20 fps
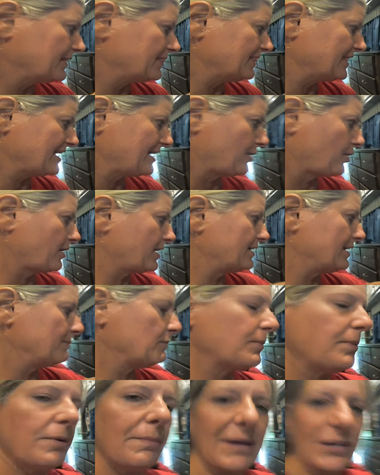in there and I'm
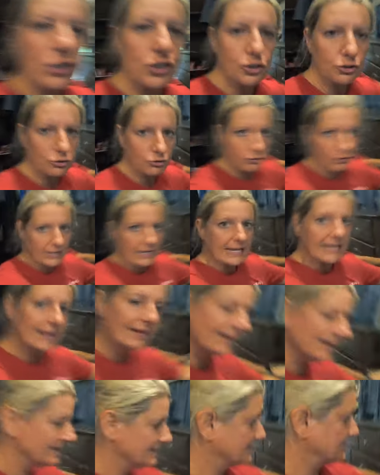gonna put my jewelry
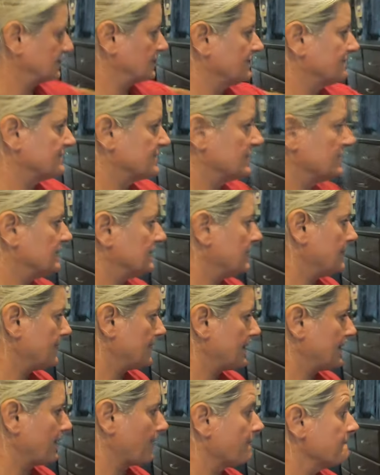and stuff sitting in
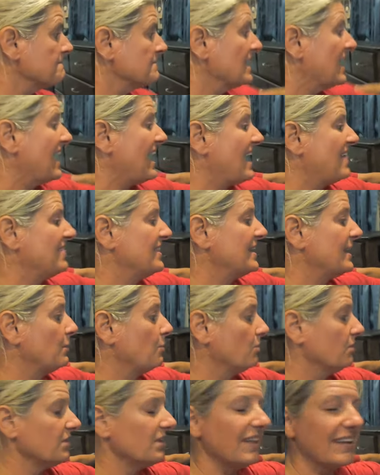there and then I
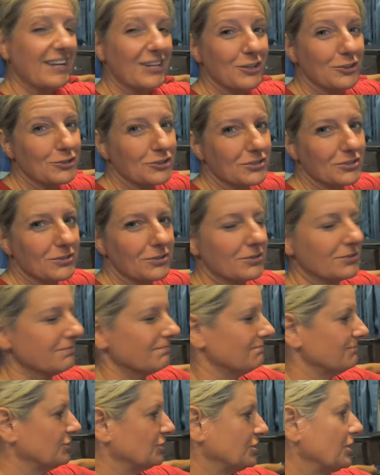want like a little
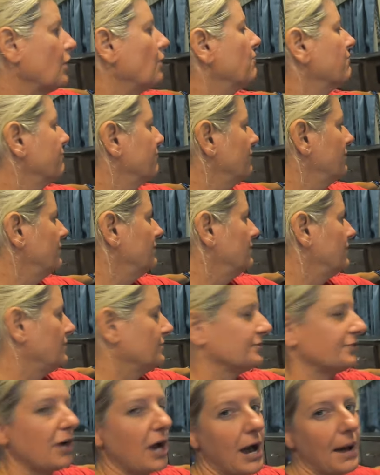shelf
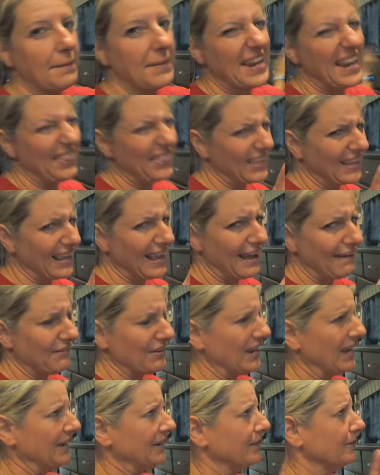on top and I think I have
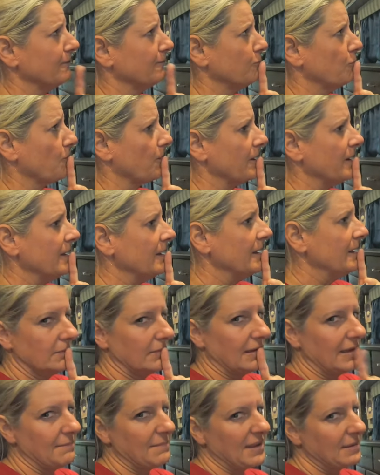an idea for it
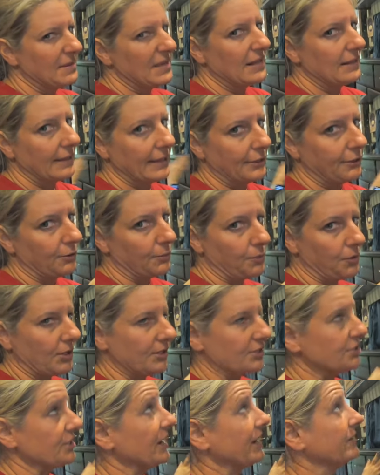it may be a later
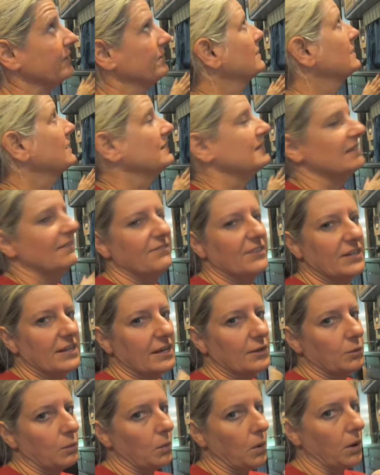project because if it
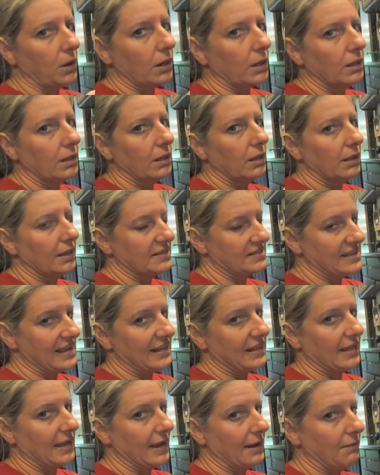doesn't work
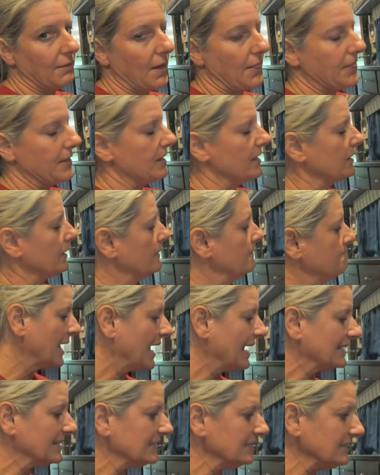exactly how I think.
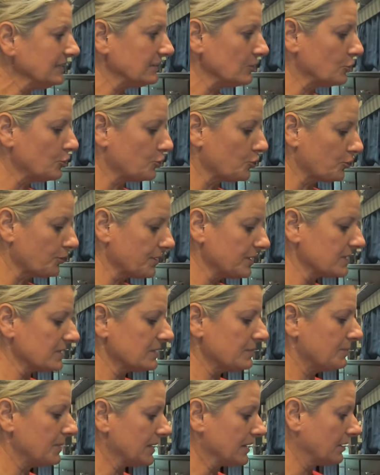I didn't secure
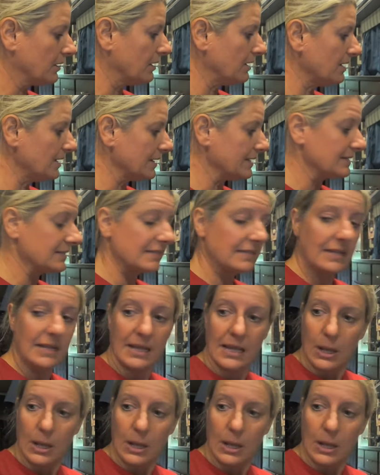this because